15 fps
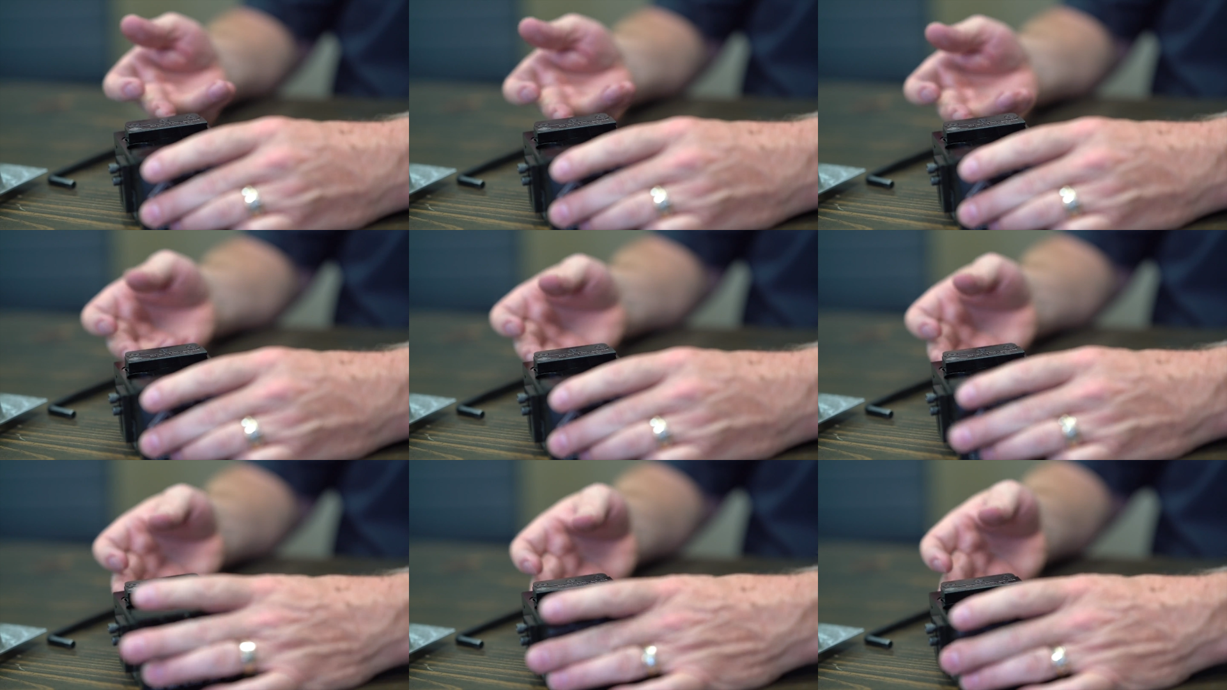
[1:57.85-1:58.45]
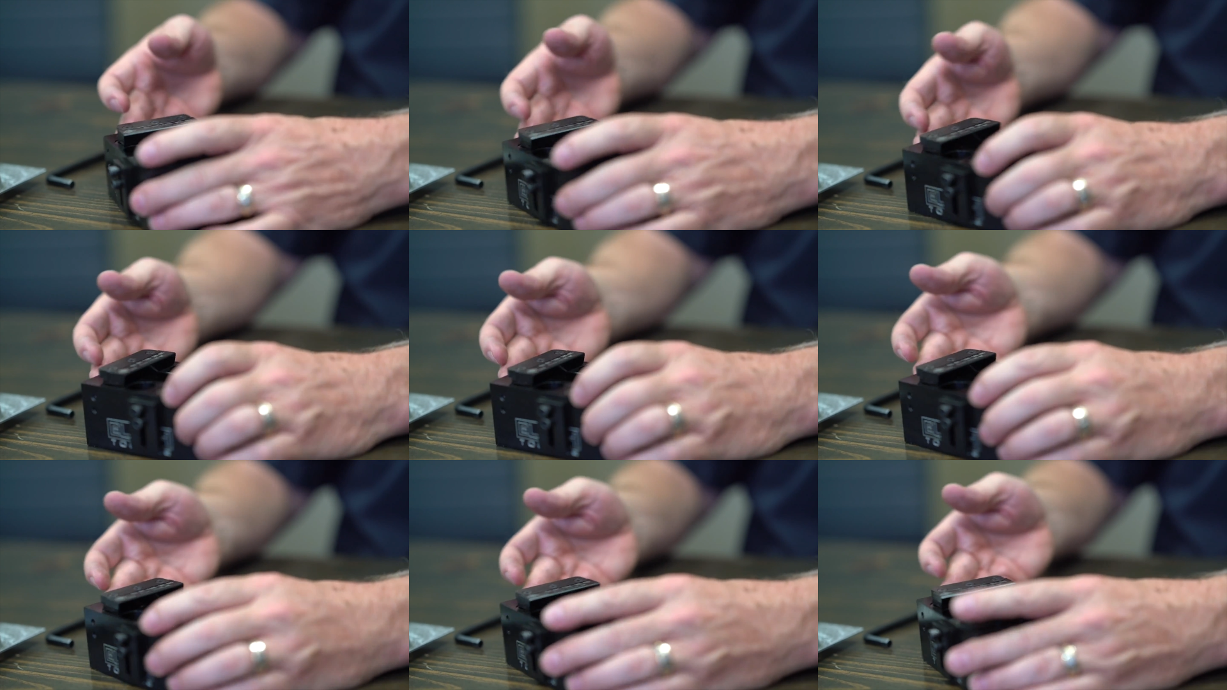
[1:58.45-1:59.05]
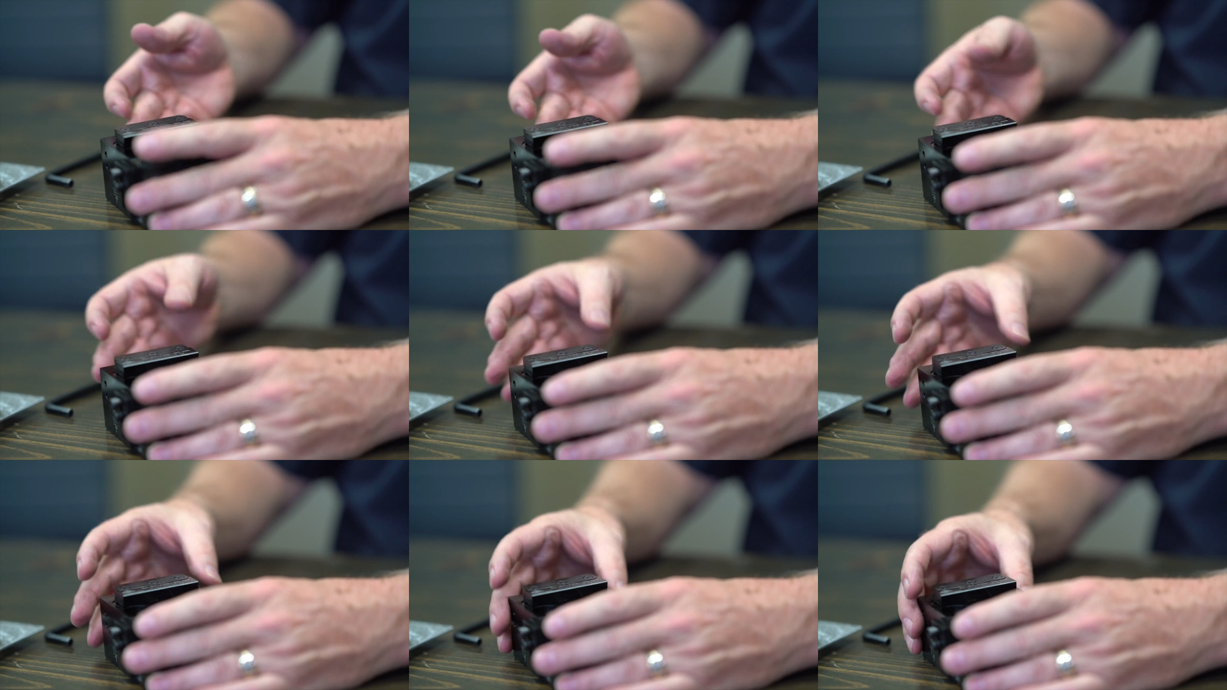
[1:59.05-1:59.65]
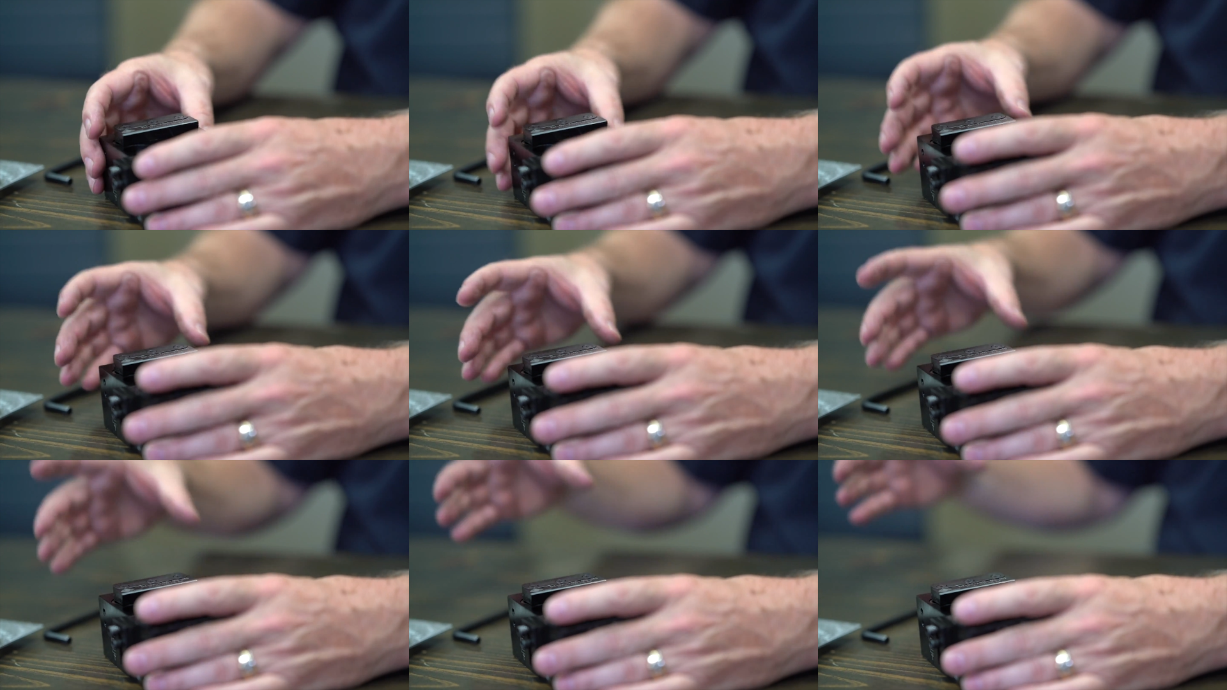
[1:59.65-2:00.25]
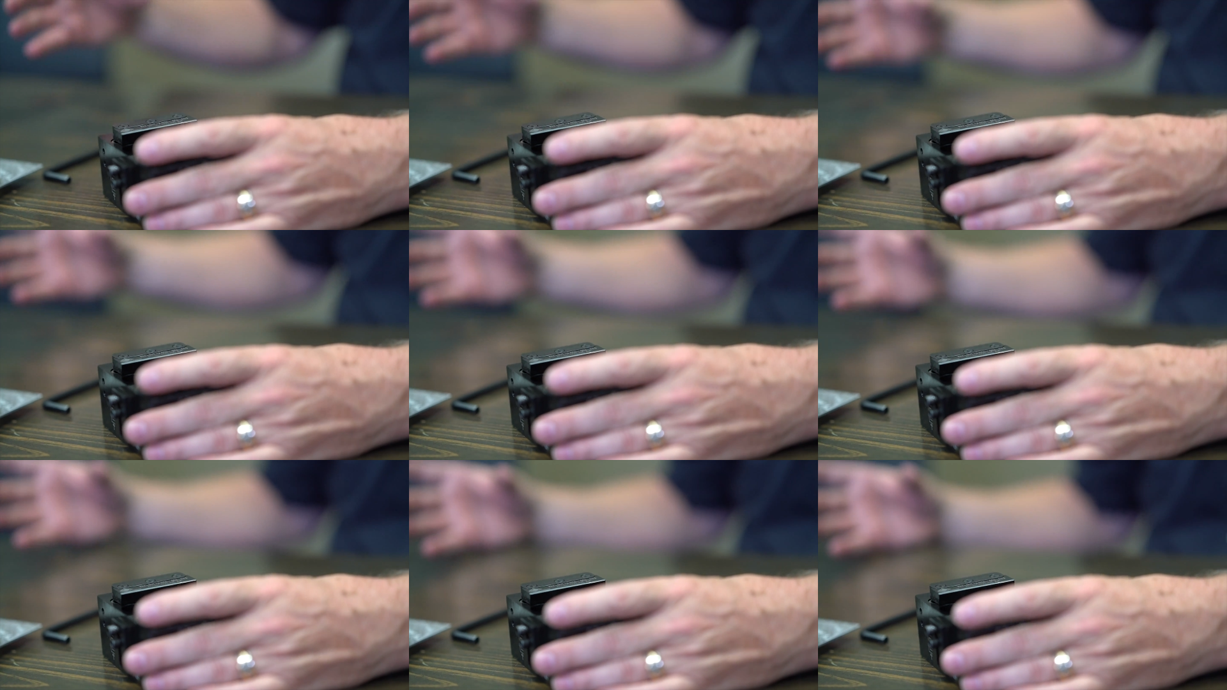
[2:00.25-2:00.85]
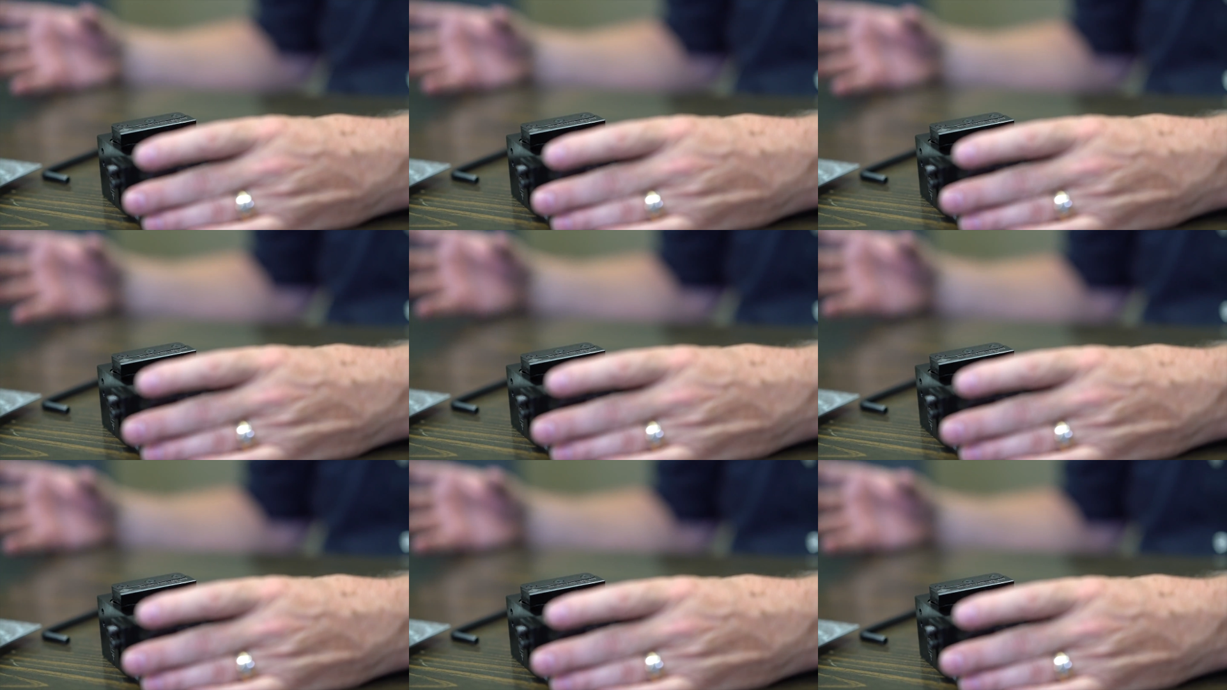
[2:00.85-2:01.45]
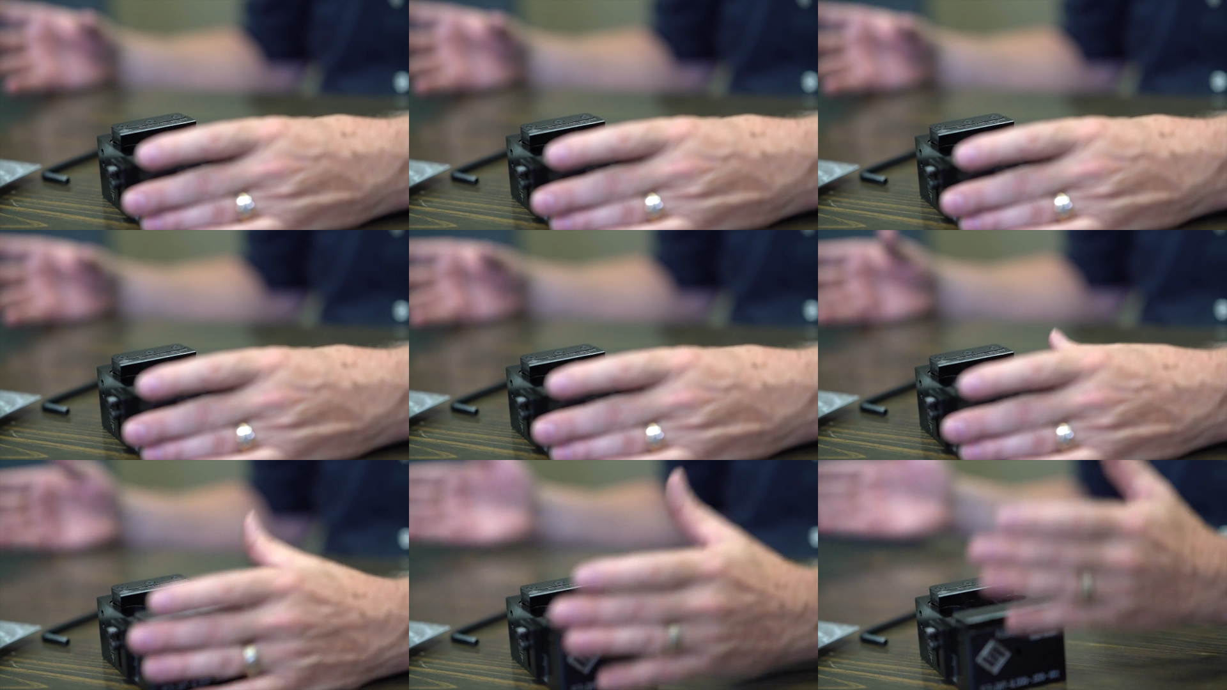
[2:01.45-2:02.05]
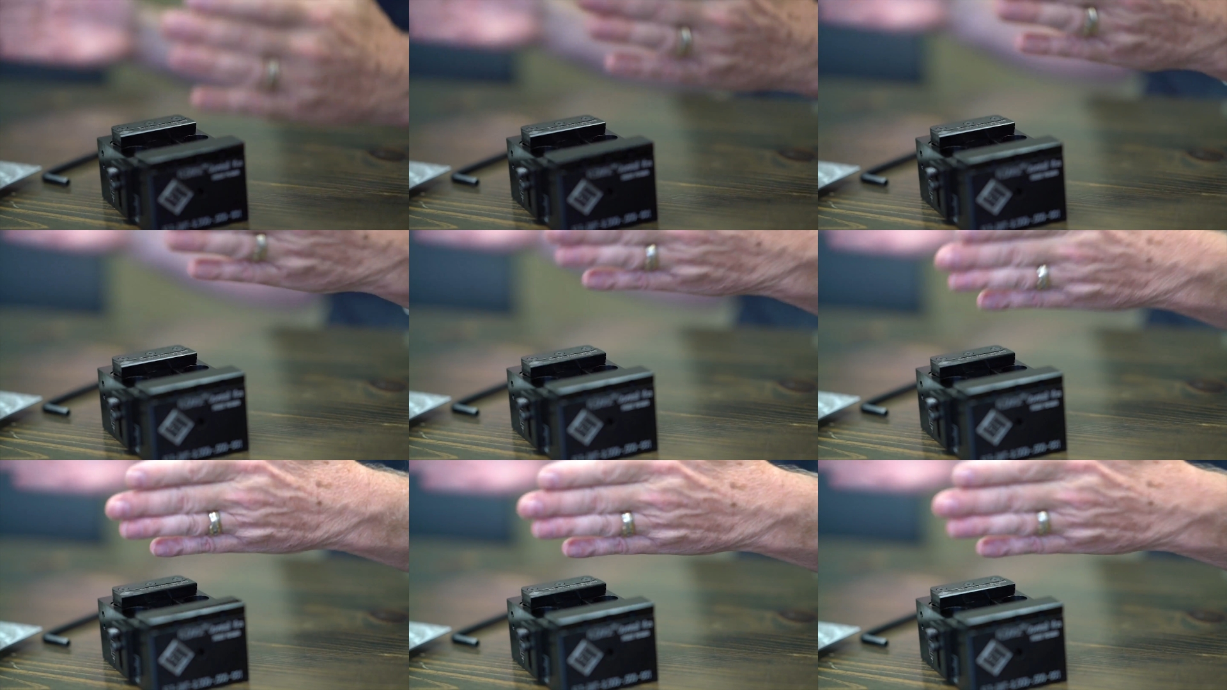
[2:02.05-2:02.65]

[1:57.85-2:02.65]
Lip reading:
Nobody's mouth can be seen.